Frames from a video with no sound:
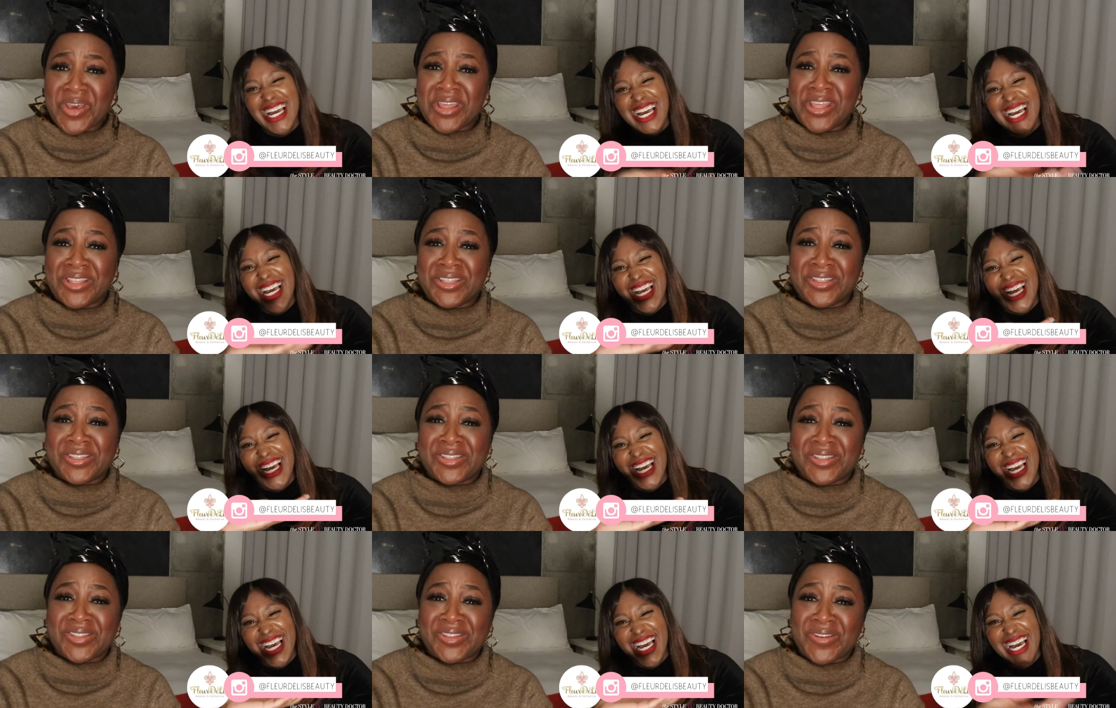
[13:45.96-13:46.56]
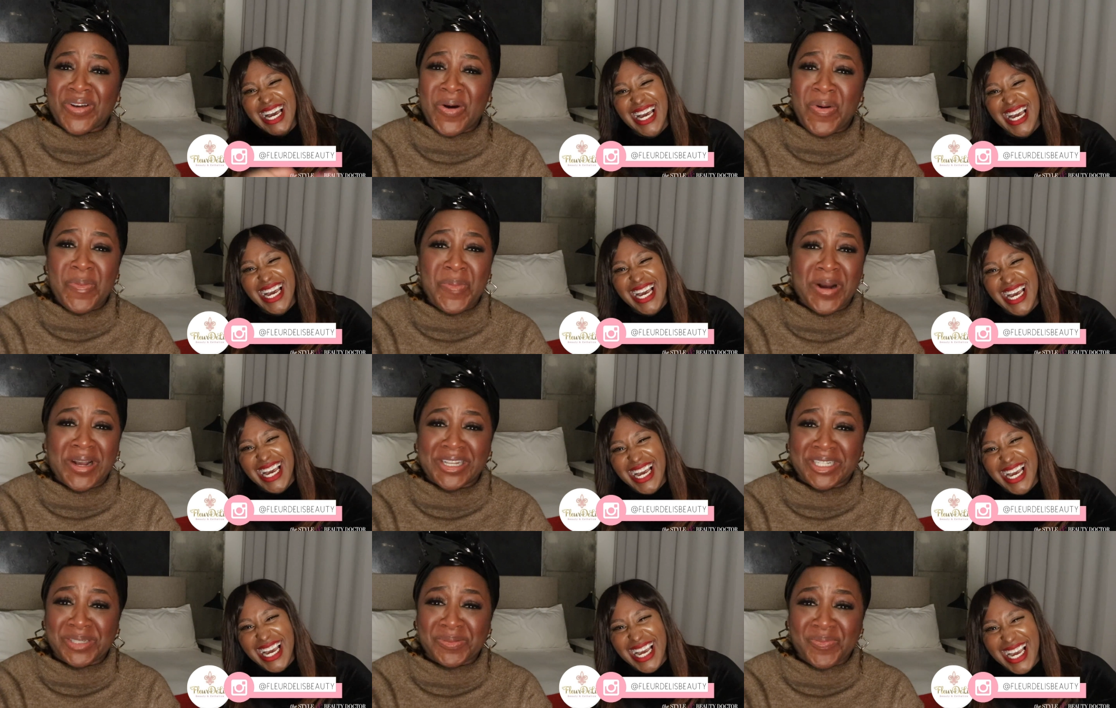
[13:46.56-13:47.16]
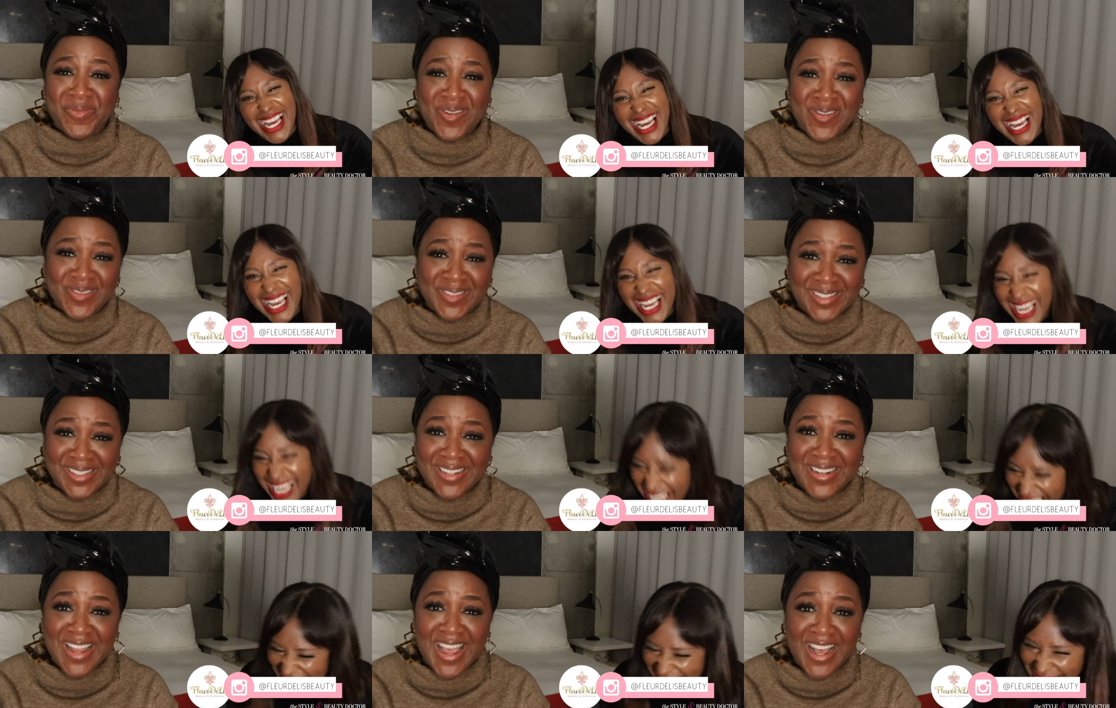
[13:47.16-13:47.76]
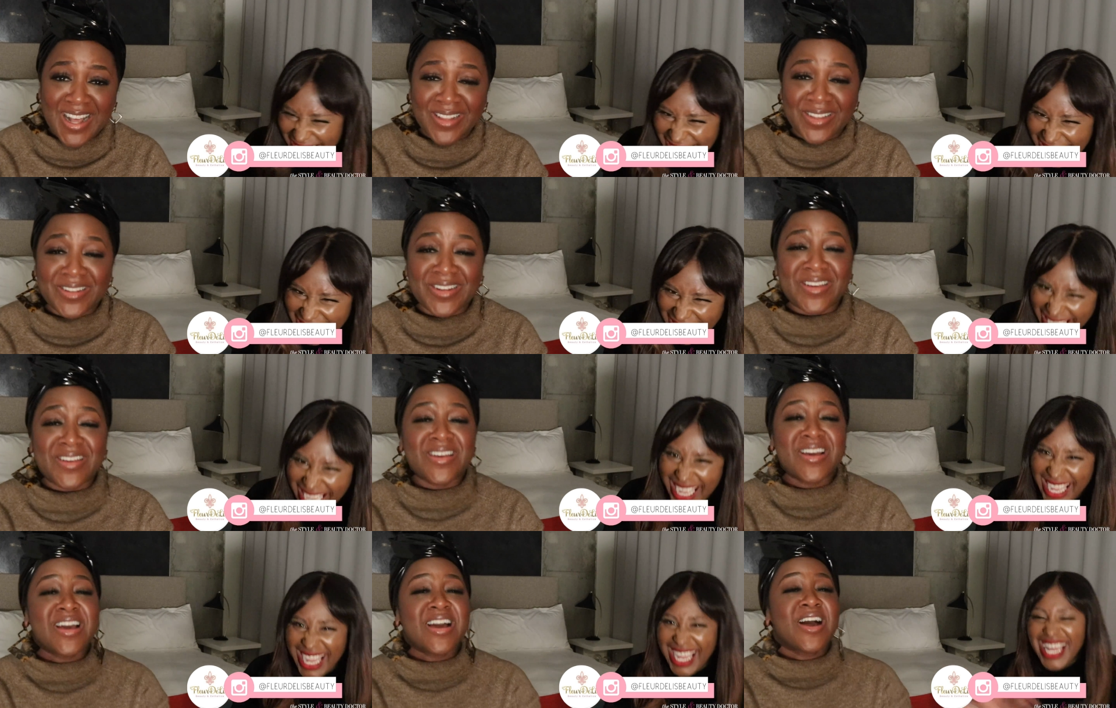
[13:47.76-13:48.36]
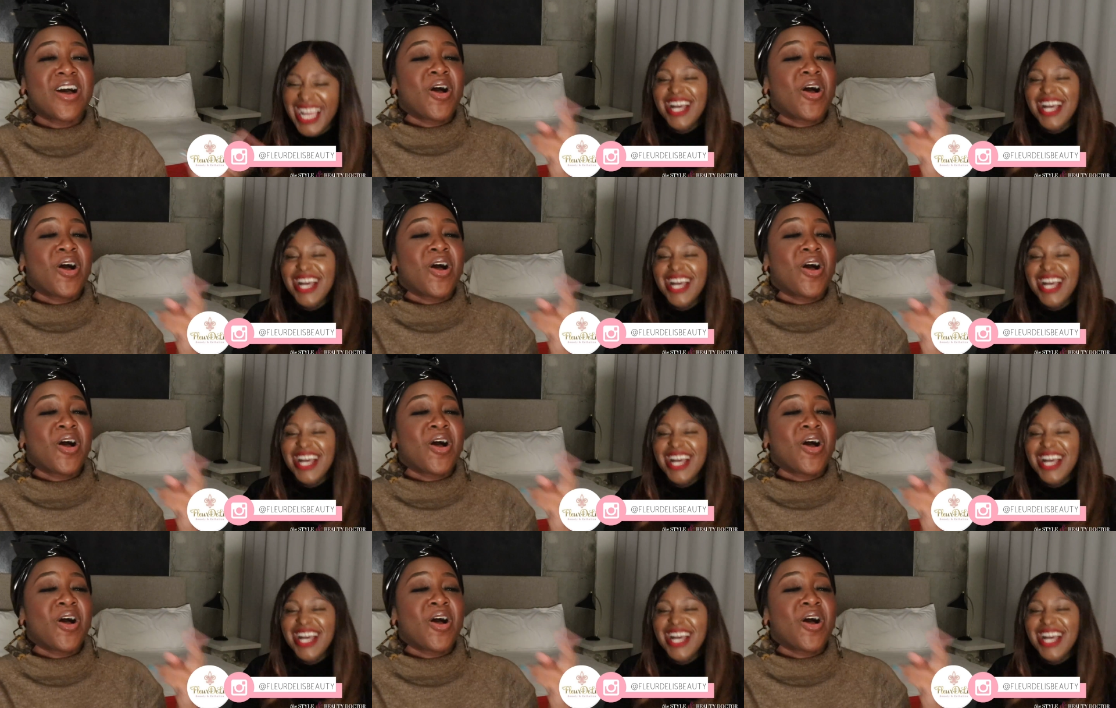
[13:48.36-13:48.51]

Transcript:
Speaker 1: with so much personality?